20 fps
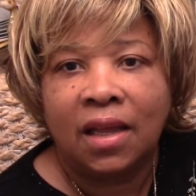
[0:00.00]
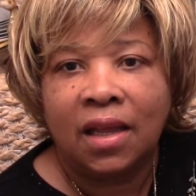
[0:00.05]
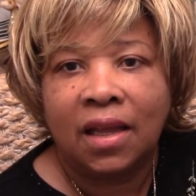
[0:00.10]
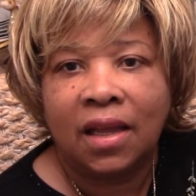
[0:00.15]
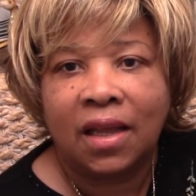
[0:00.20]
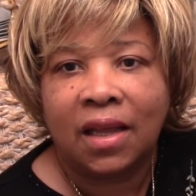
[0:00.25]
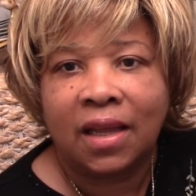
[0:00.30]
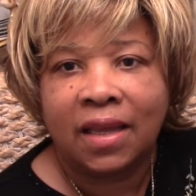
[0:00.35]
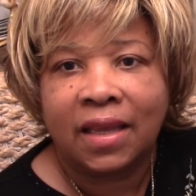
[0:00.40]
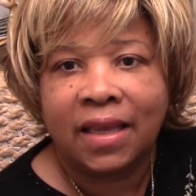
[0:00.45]

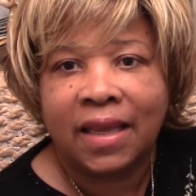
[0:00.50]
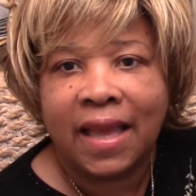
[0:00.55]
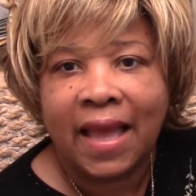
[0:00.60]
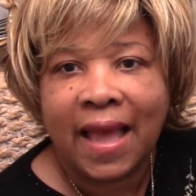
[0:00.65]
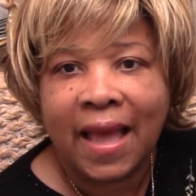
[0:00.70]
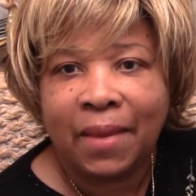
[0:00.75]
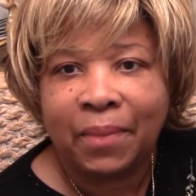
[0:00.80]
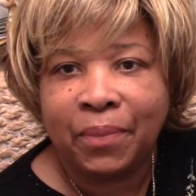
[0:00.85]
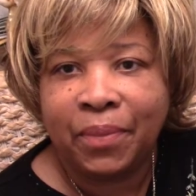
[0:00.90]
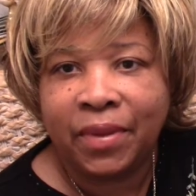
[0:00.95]
a
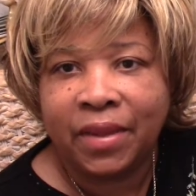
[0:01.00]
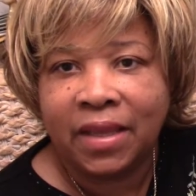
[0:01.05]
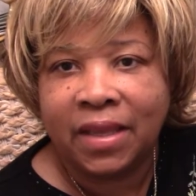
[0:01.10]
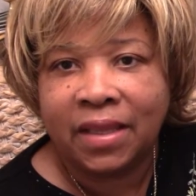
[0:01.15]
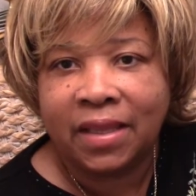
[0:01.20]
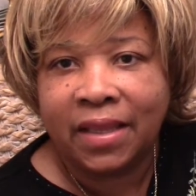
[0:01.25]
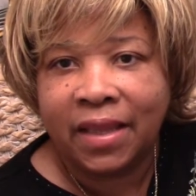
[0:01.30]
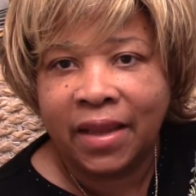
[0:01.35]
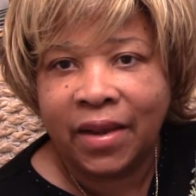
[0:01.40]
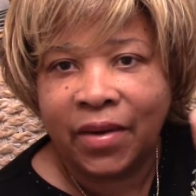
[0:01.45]
gap
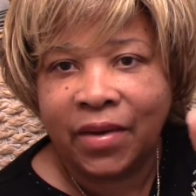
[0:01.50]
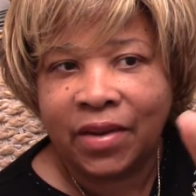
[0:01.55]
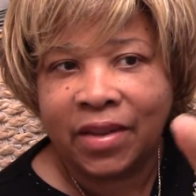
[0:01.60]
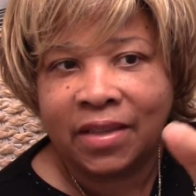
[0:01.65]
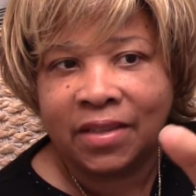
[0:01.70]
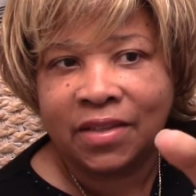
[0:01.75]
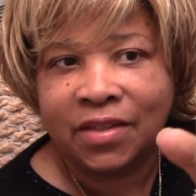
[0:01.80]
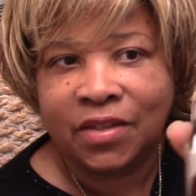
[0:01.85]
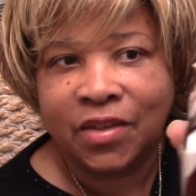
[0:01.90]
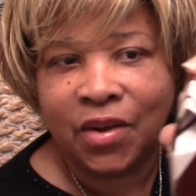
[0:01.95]
in there?
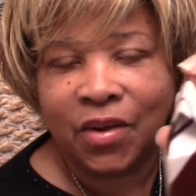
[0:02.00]
And